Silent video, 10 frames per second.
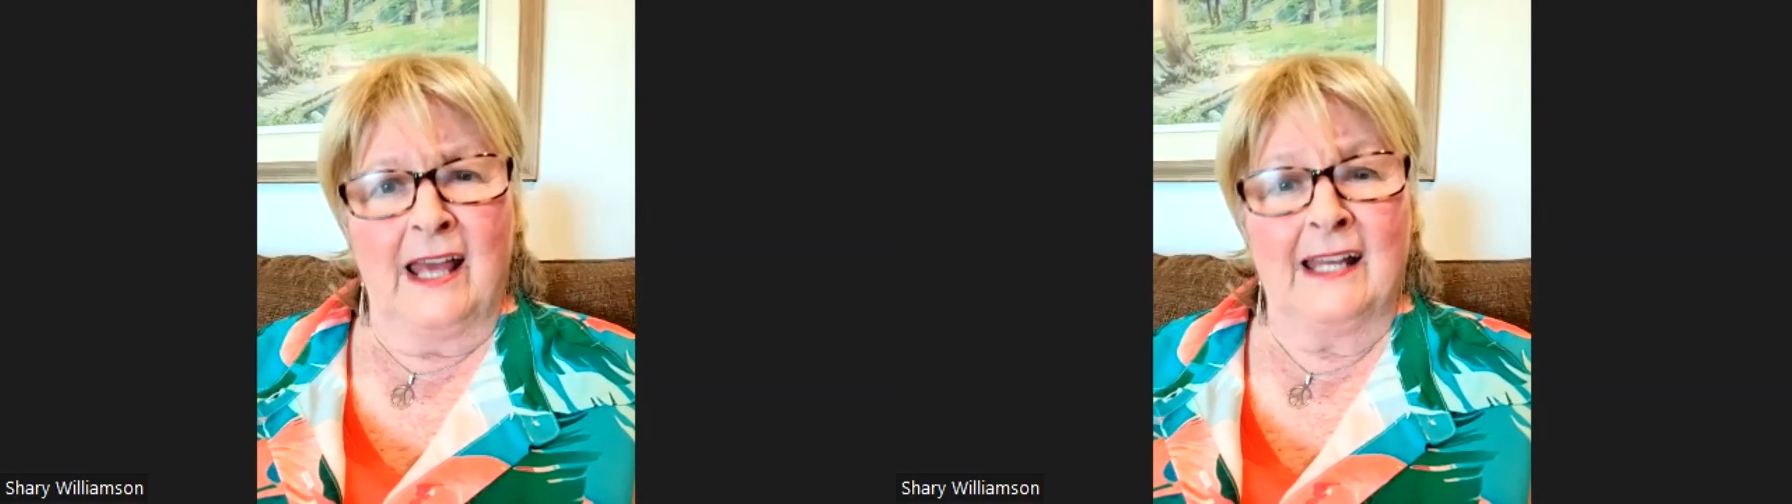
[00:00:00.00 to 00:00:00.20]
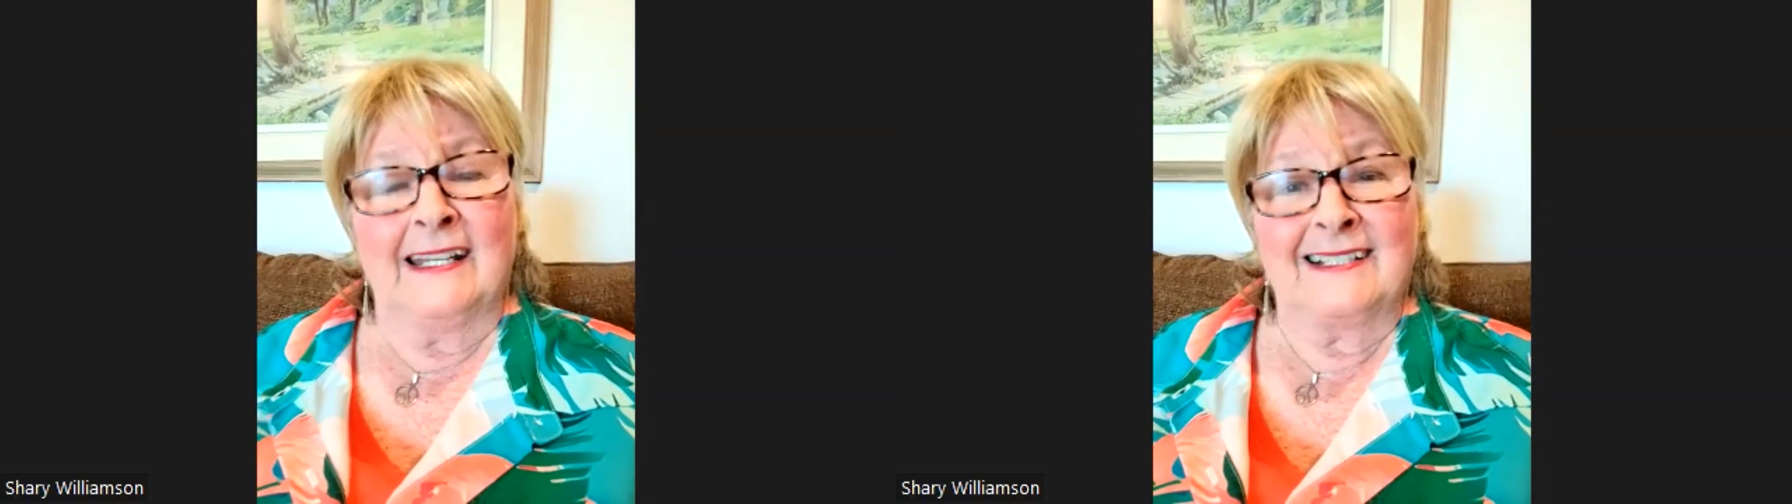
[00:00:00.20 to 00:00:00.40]

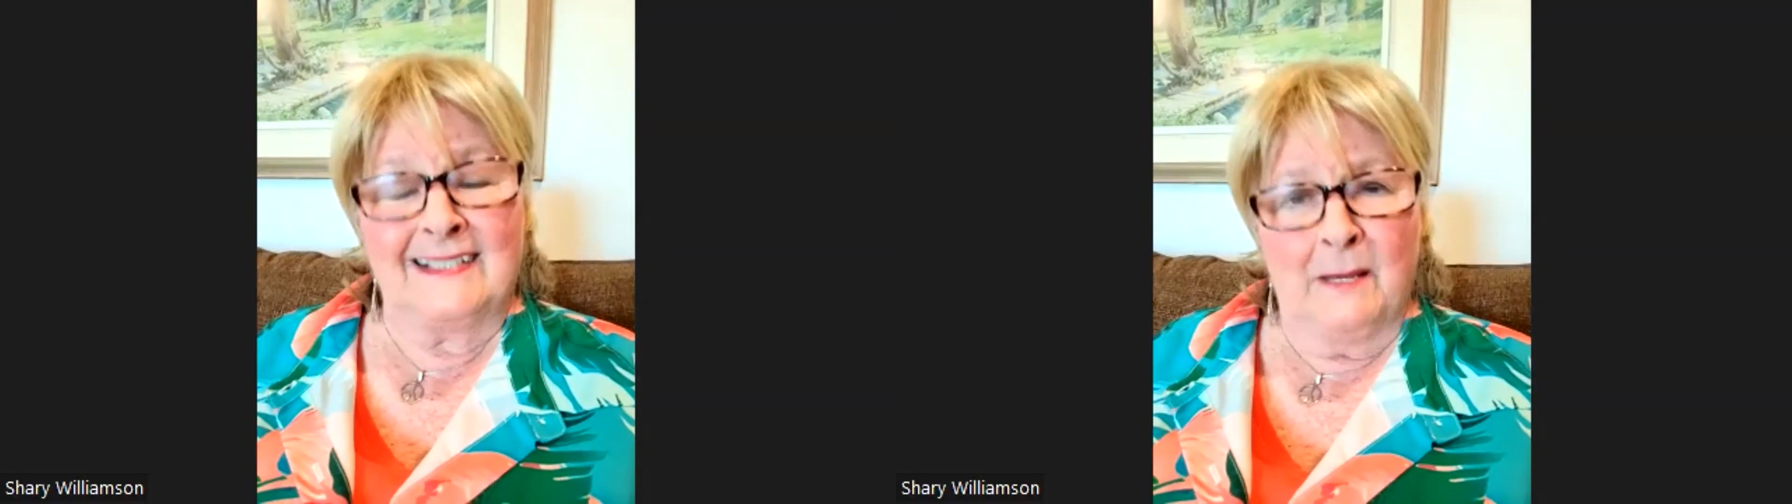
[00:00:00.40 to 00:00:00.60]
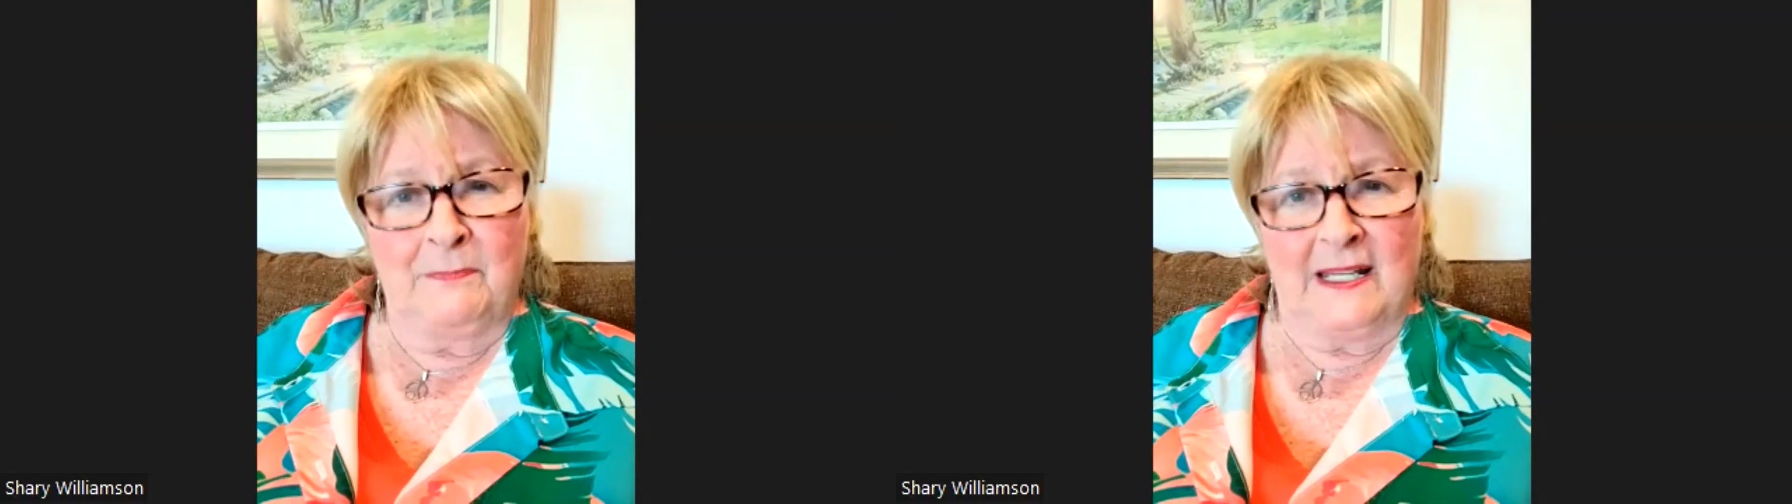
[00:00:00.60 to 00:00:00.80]
and
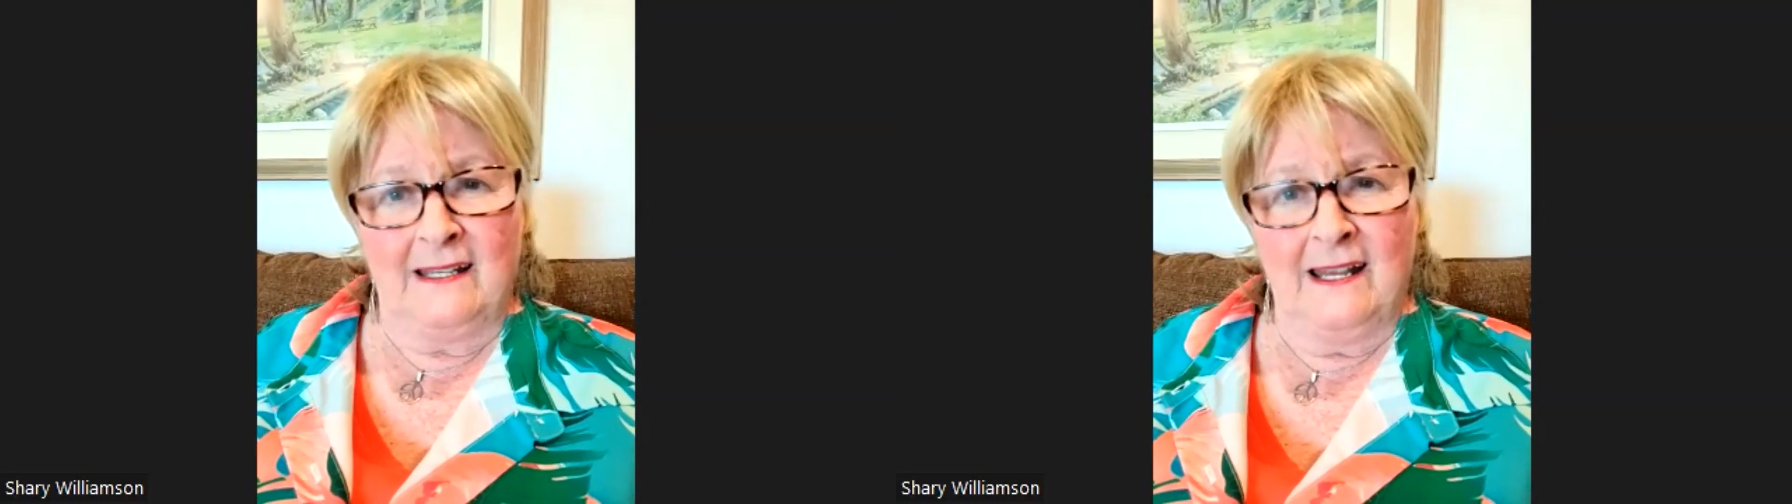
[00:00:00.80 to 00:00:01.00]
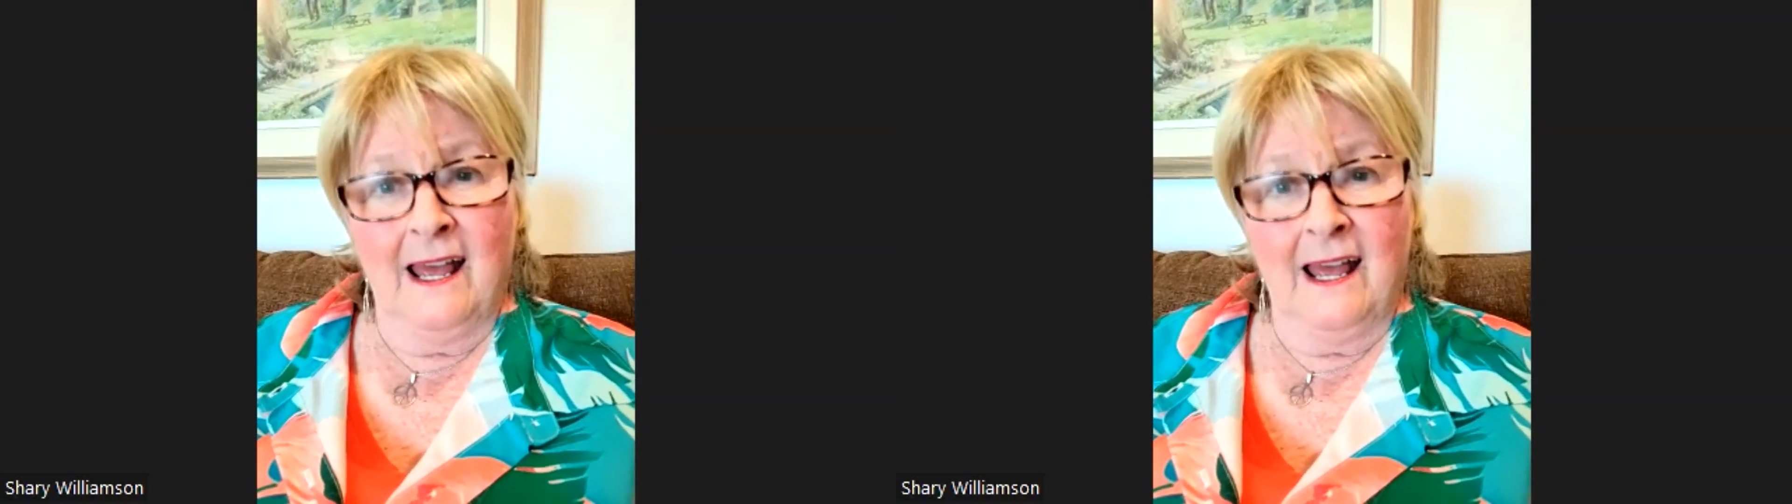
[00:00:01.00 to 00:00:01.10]
accepted